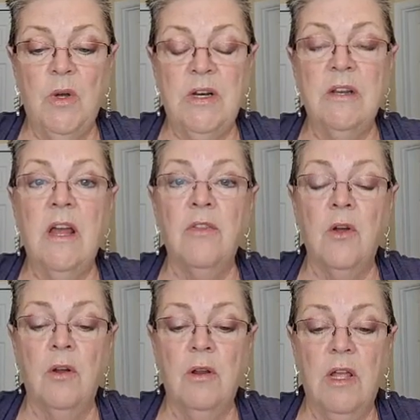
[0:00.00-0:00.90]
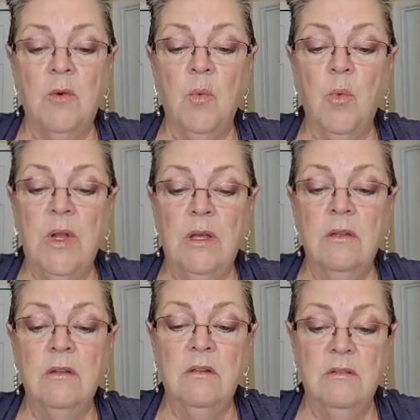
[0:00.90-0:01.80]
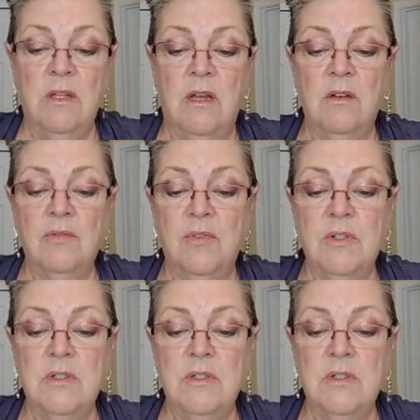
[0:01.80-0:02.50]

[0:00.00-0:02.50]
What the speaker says: one another in real love.